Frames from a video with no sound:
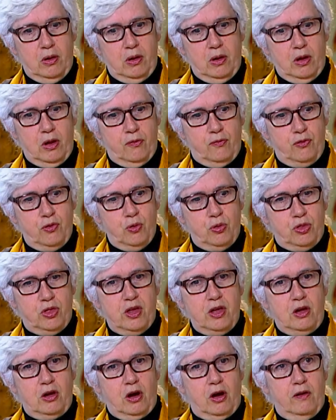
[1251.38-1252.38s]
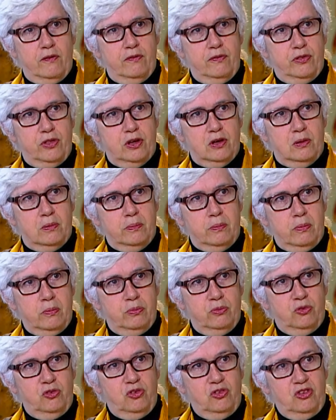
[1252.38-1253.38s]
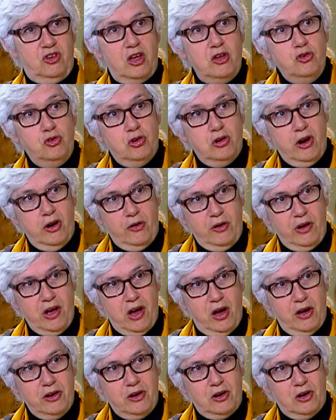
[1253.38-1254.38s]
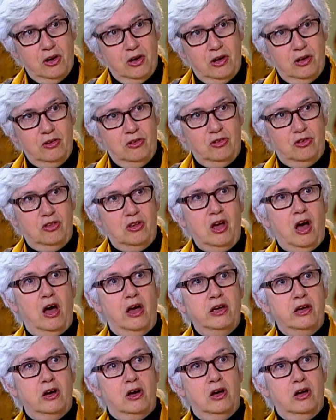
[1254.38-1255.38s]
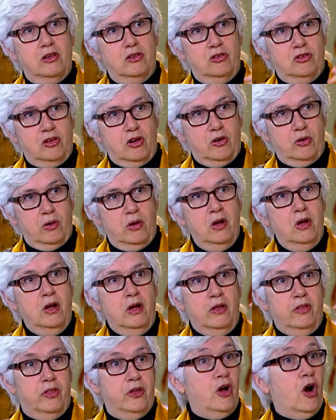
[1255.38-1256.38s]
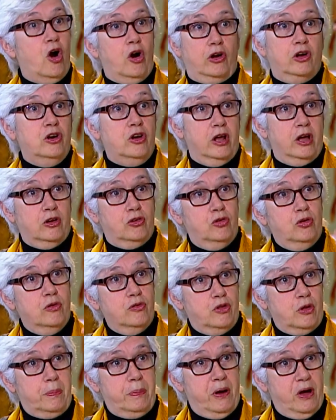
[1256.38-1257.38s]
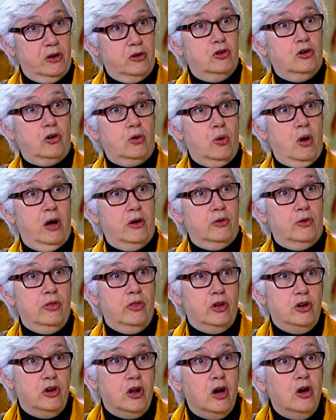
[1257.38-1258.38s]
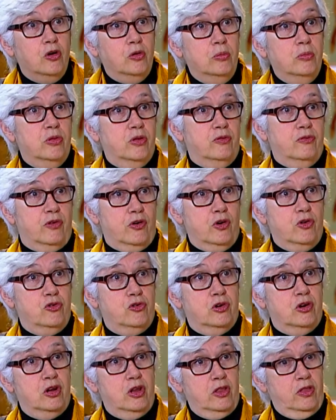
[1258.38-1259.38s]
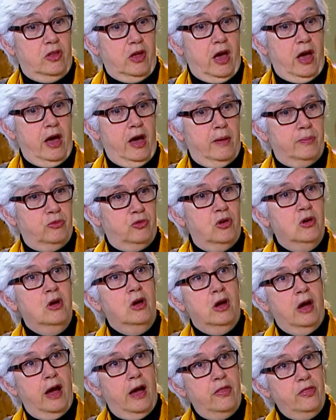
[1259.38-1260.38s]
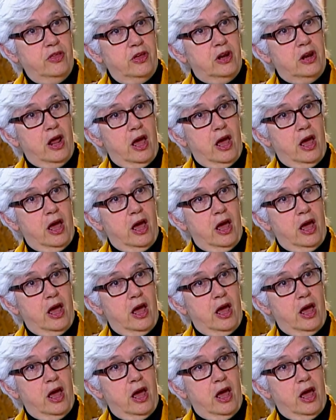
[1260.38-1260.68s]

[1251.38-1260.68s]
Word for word: if you think of the stationary icons, the icons that are the architecture of the Pantocrator and the dome, the Virgin and the apse, and then